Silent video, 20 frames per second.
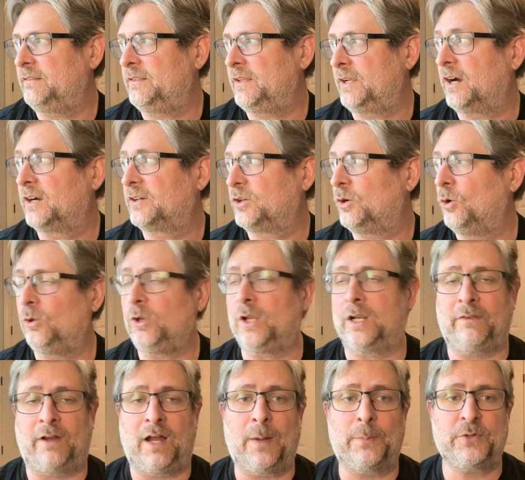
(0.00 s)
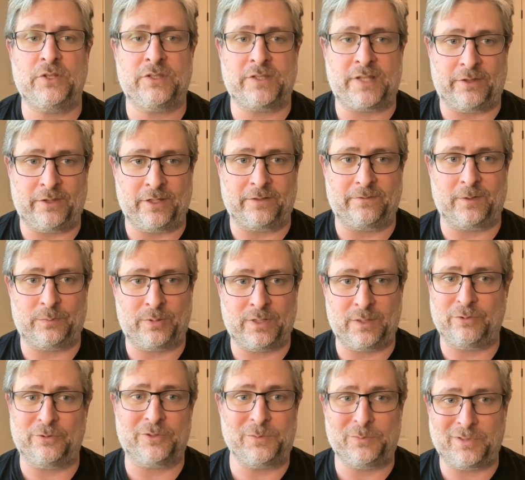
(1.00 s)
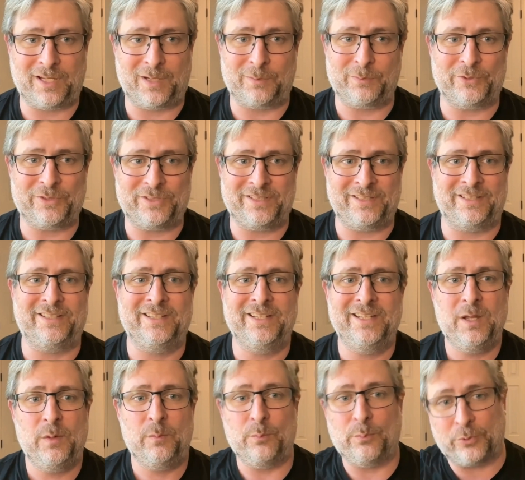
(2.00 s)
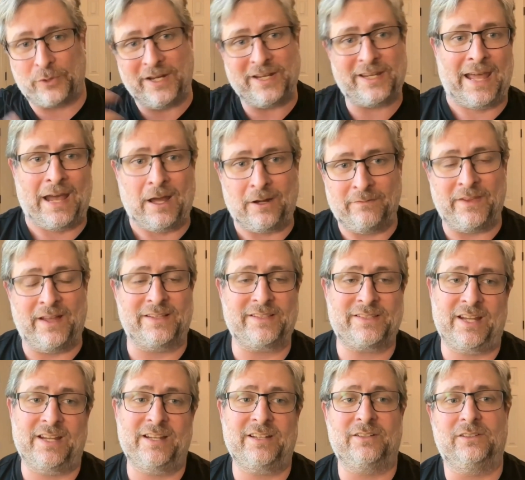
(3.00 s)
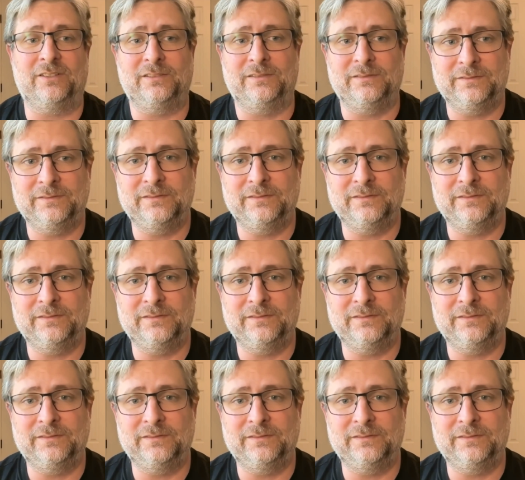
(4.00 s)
aren't a whole lot of options out there for people to be able to break out of that cycle.